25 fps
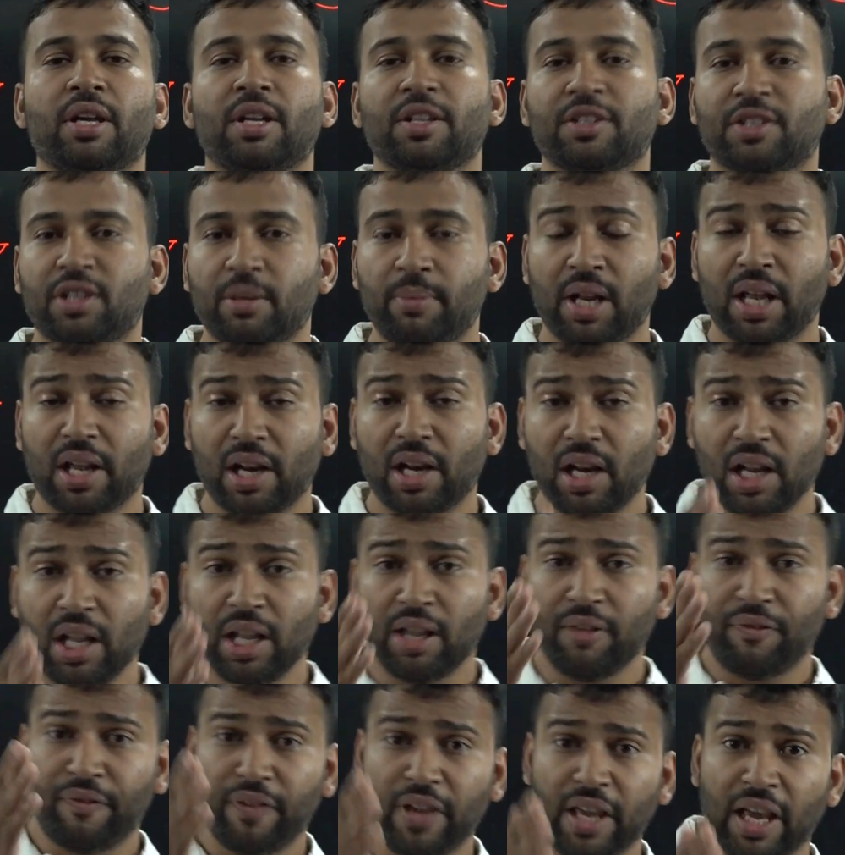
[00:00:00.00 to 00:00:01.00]
Similarly,
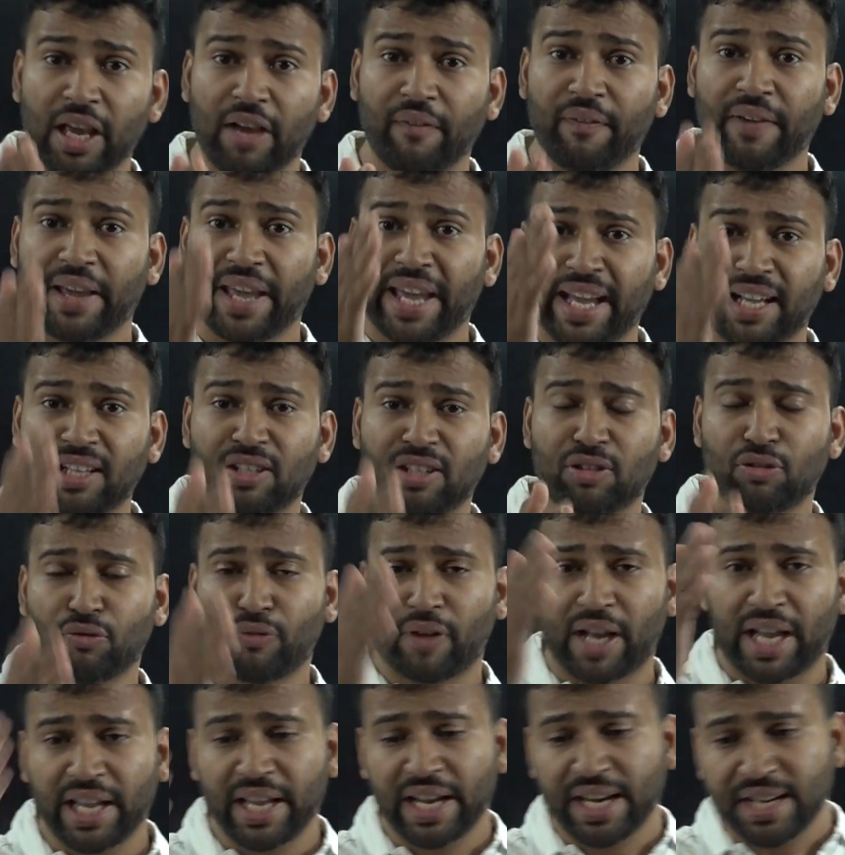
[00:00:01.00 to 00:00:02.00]
if we have x,
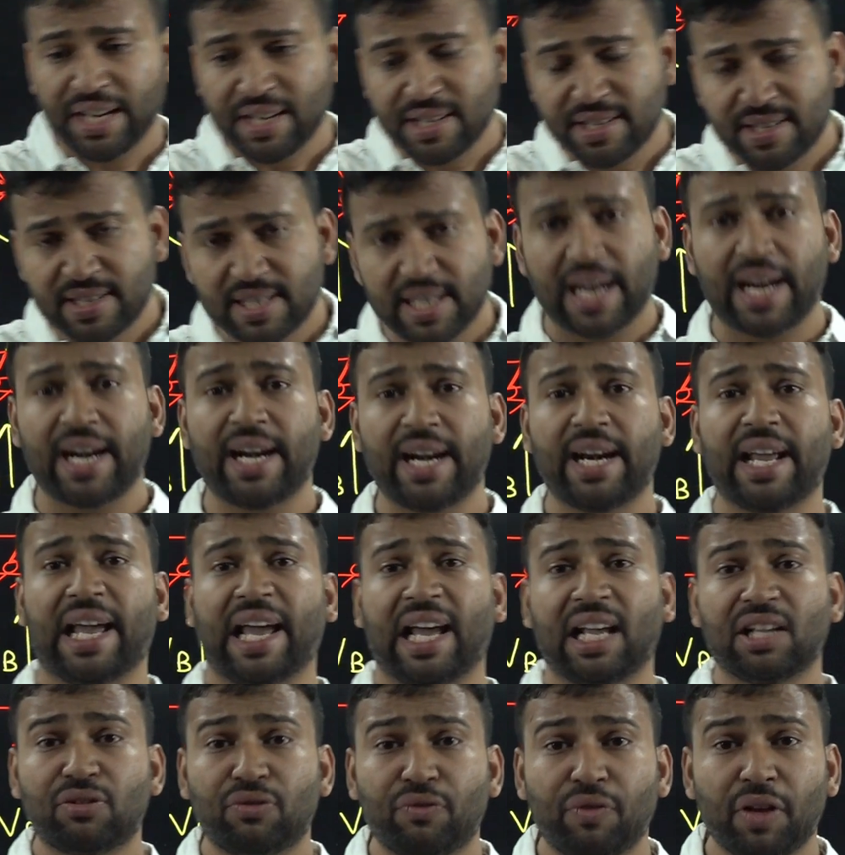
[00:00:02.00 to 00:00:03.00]
y and z
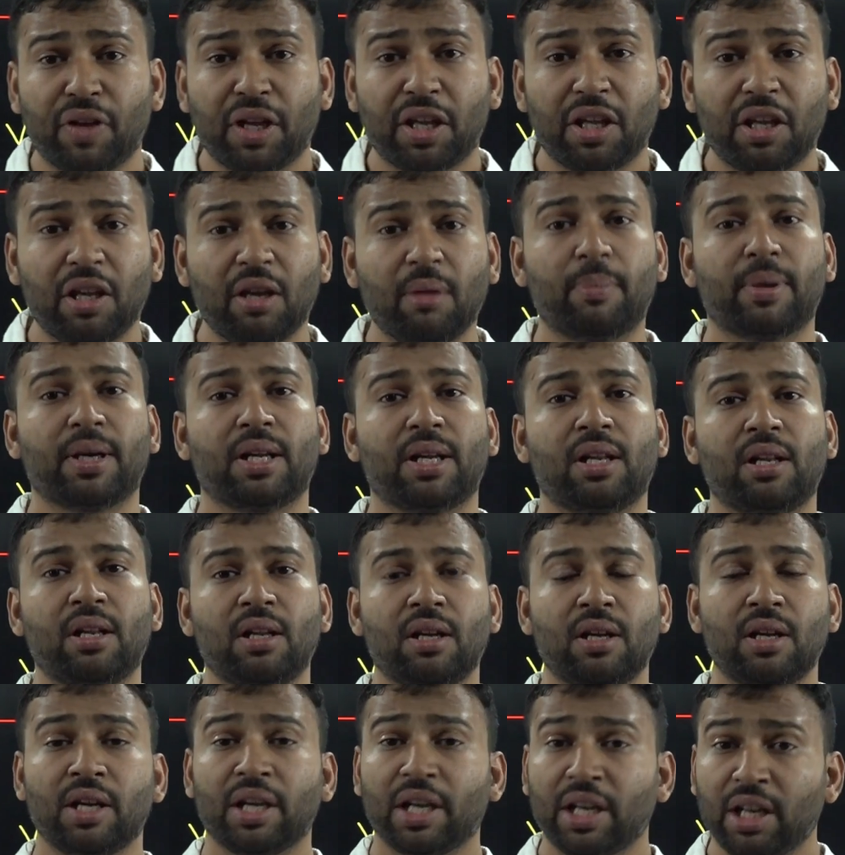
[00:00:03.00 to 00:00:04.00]
as
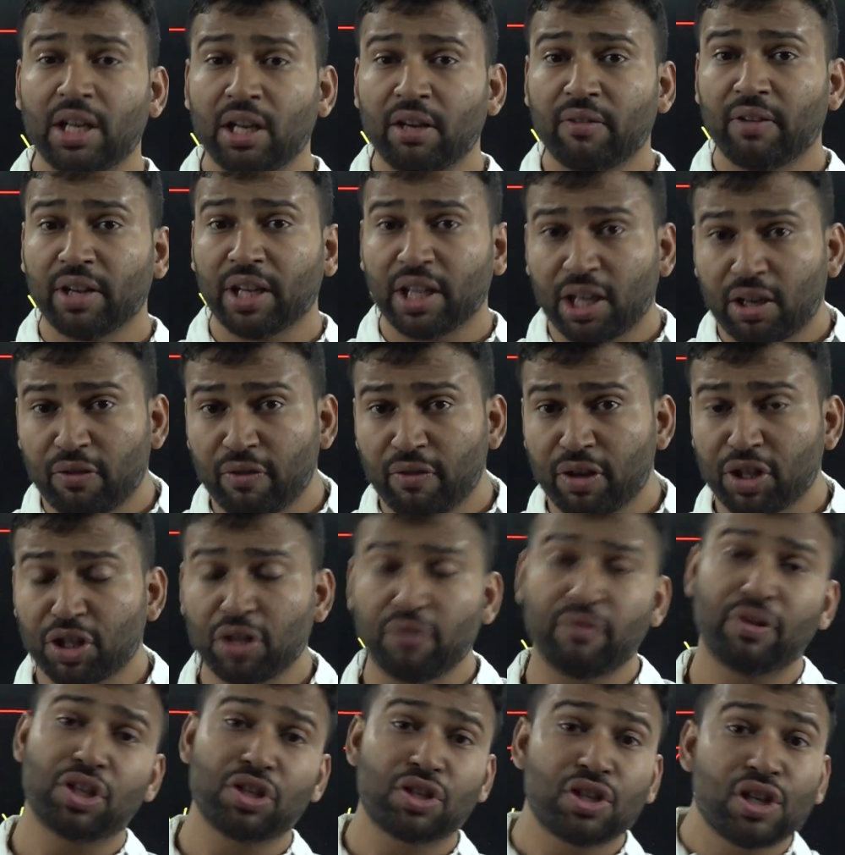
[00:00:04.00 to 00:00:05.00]
variable in our
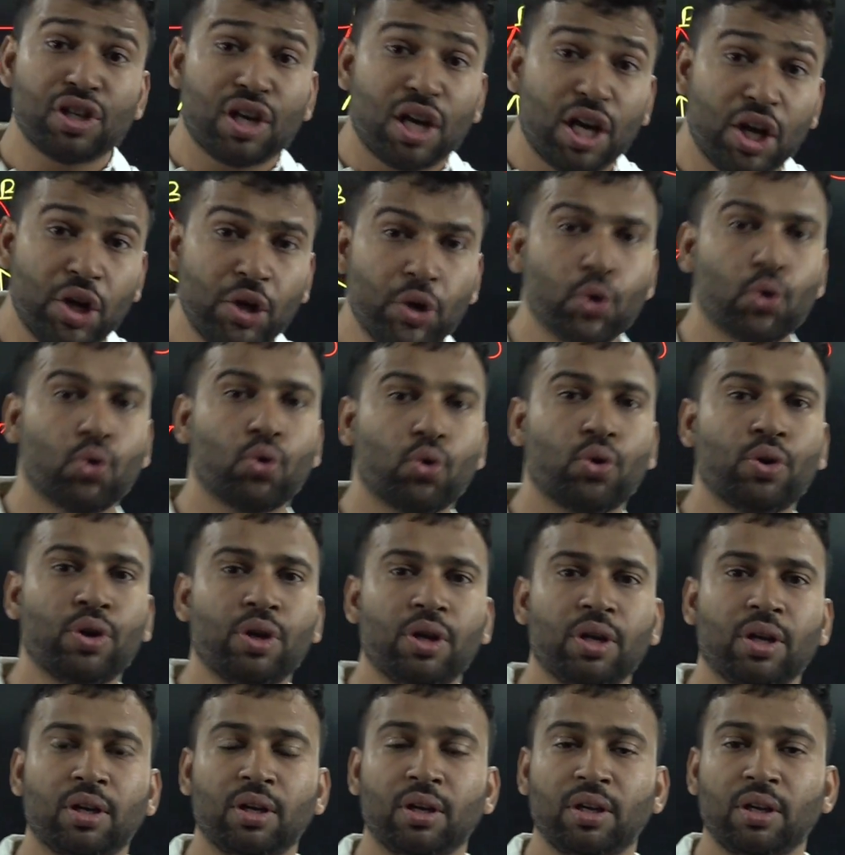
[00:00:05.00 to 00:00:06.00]
equation which is
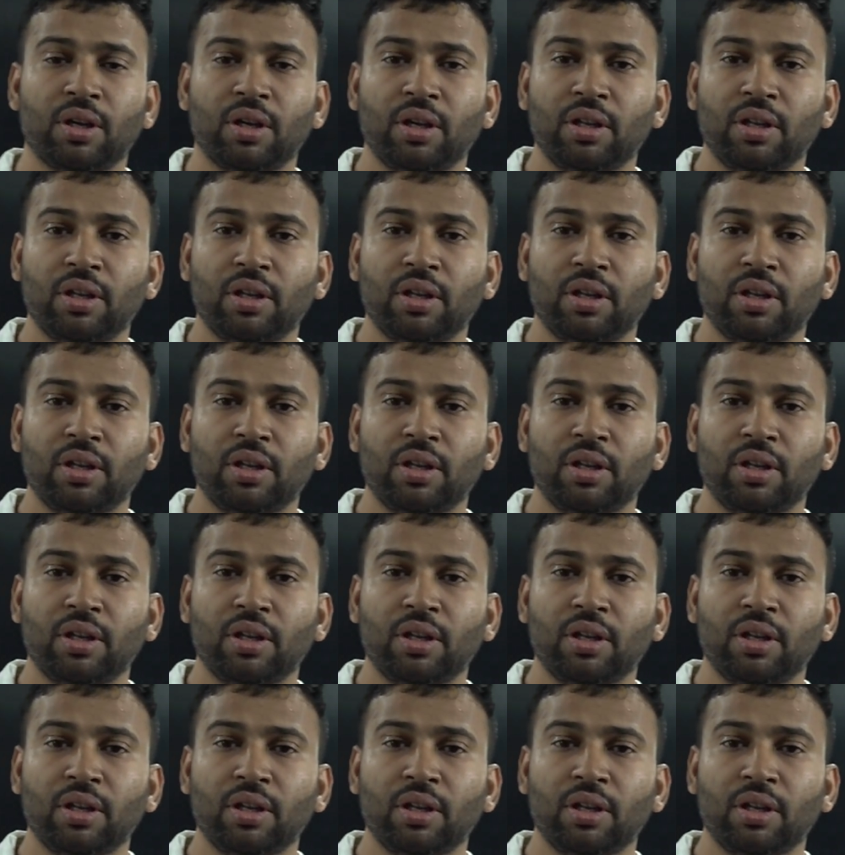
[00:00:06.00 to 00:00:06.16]
unknown,